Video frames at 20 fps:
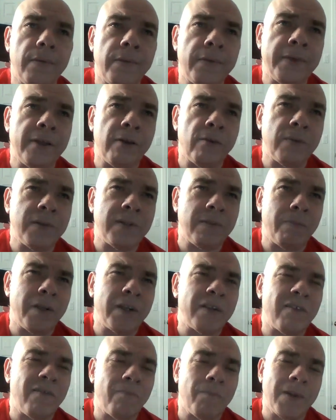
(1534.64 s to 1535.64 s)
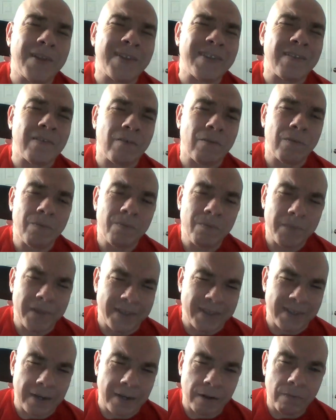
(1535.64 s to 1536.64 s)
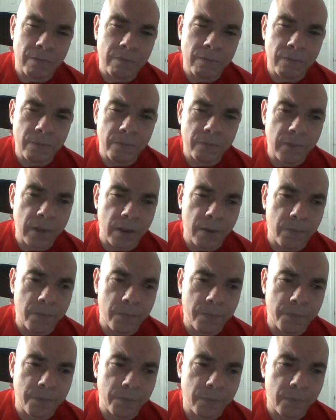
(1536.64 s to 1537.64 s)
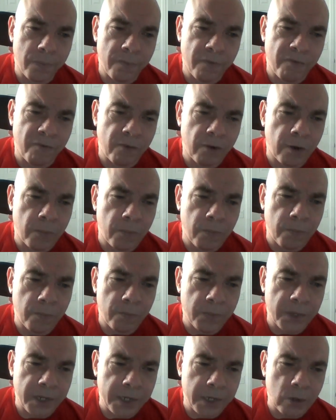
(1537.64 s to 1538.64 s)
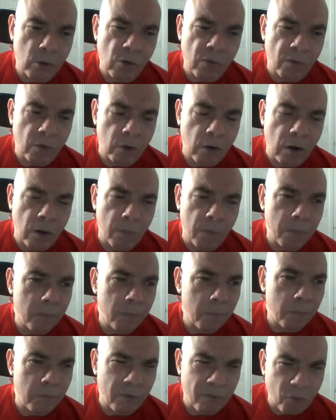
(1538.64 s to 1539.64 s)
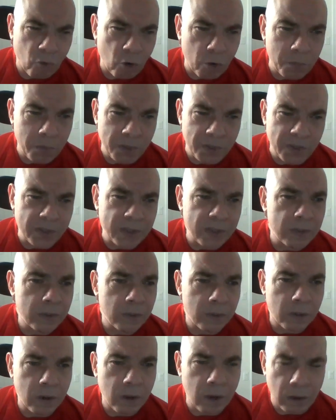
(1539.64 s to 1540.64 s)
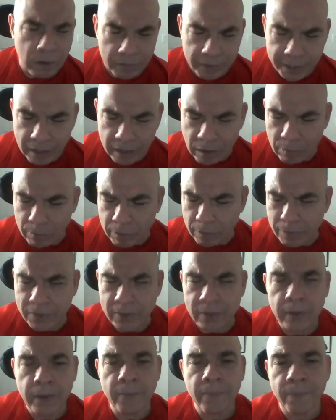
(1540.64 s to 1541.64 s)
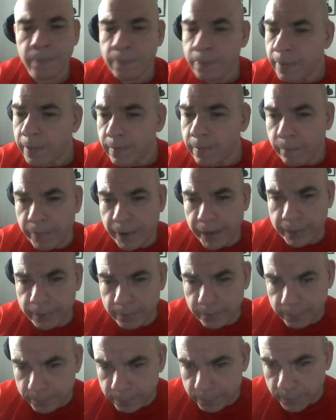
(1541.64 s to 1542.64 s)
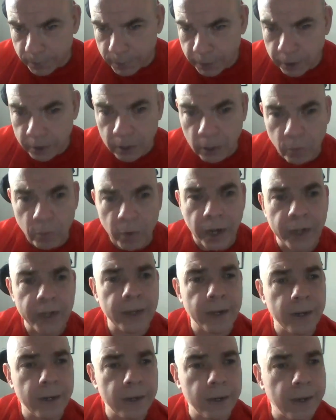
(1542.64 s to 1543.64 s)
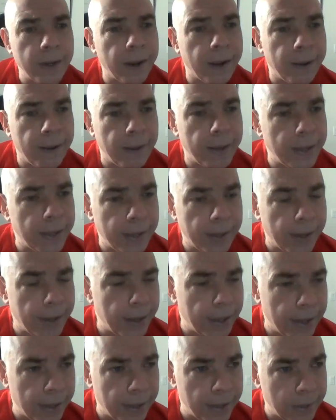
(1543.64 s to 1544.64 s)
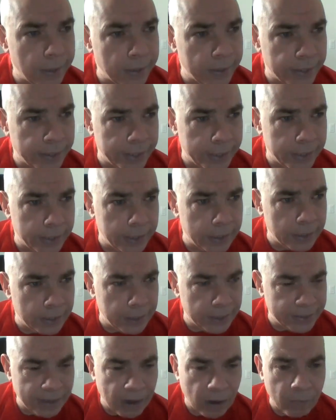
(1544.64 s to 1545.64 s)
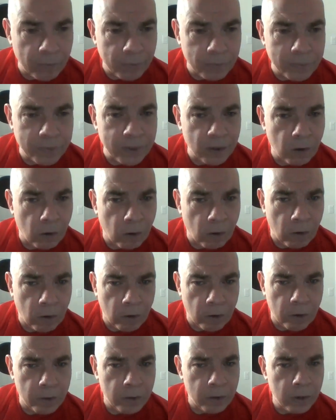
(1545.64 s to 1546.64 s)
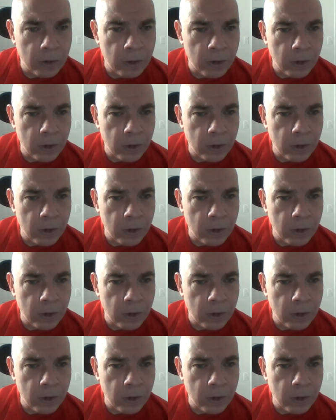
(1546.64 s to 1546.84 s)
there was a bit of muscle missing from the overall performance on the albums. But you know what? These albums are